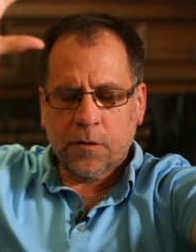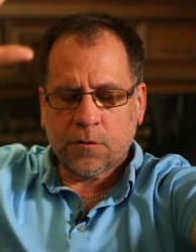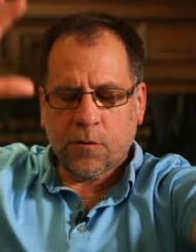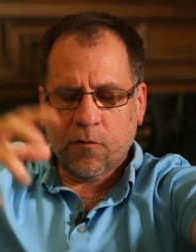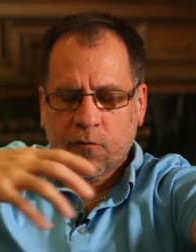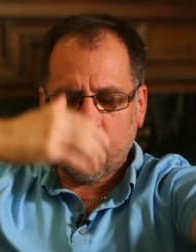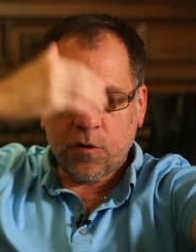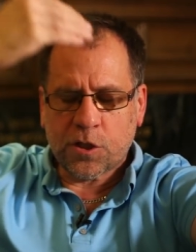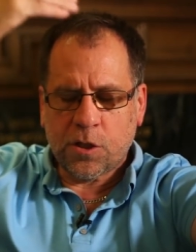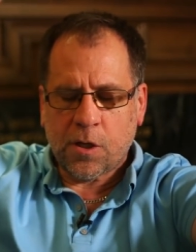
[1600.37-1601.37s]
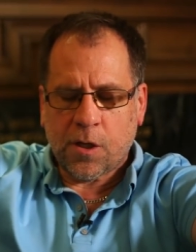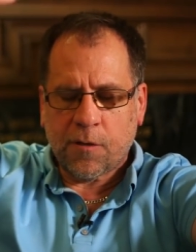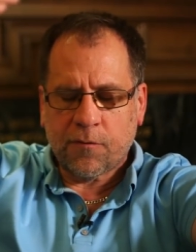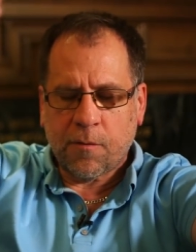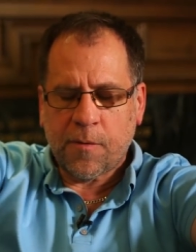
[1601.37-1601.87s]
Jordan's notion
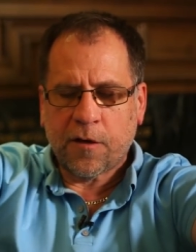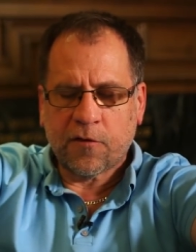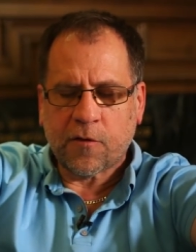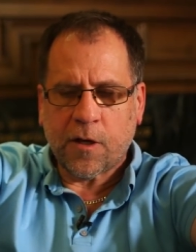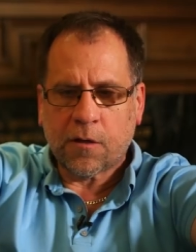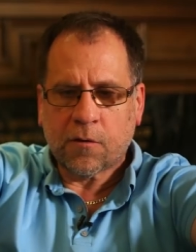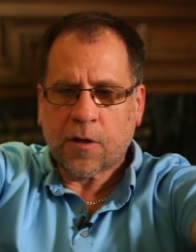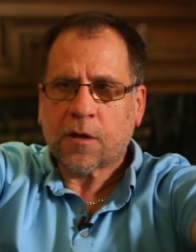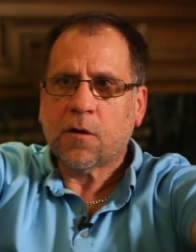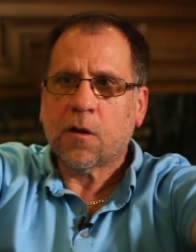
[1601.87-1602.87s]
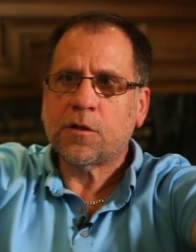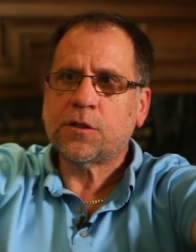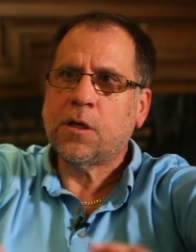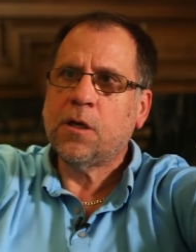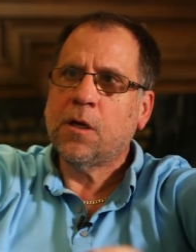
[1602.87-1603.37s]
of the
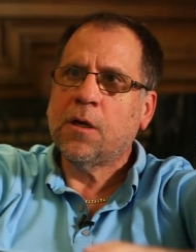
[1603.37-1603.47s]
meta-psychotechnology,